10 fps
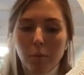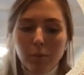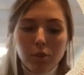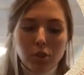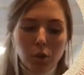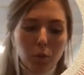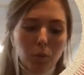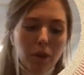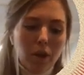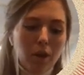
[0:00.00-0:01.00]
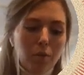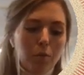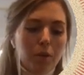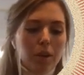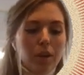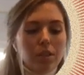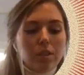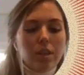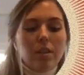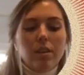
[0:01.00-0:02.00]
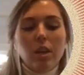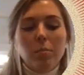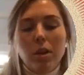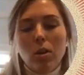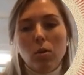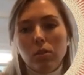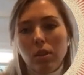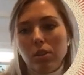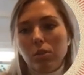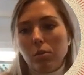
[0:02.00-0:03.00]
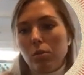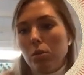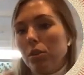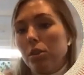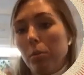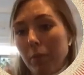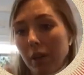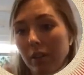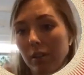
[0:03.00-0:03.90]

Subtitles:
So if we send an email, there is of course a bait.